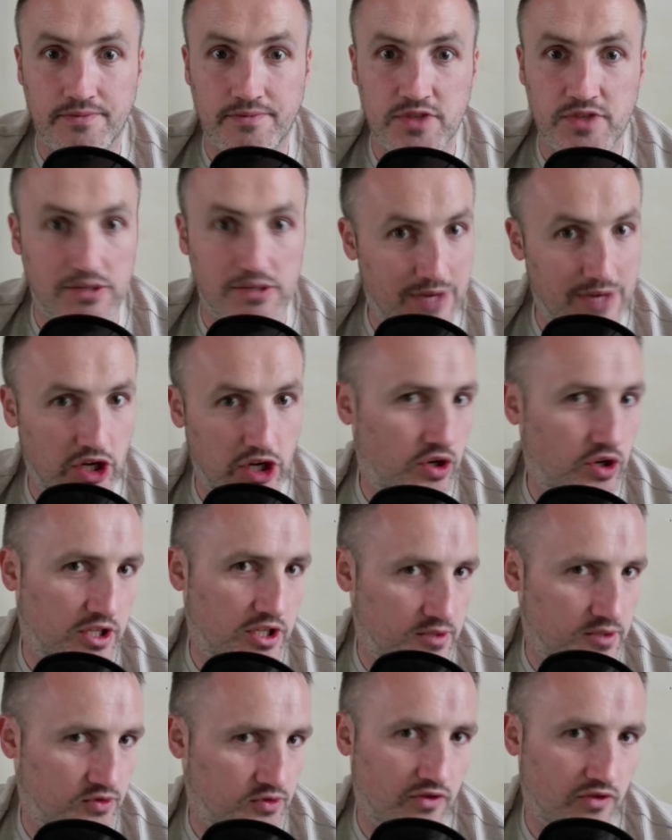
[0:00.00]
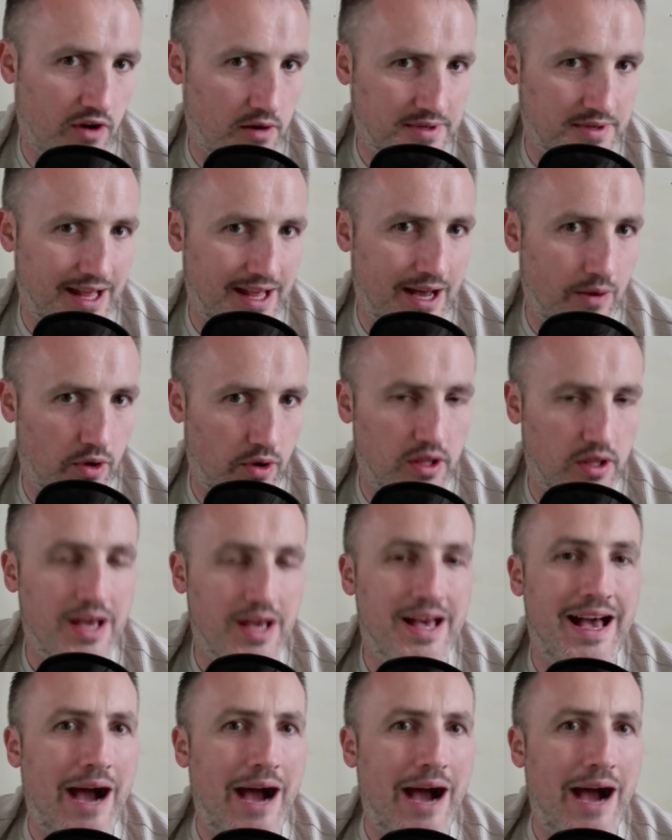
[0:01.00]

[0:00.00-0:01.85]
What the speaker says: So make sure you subscribe to that one.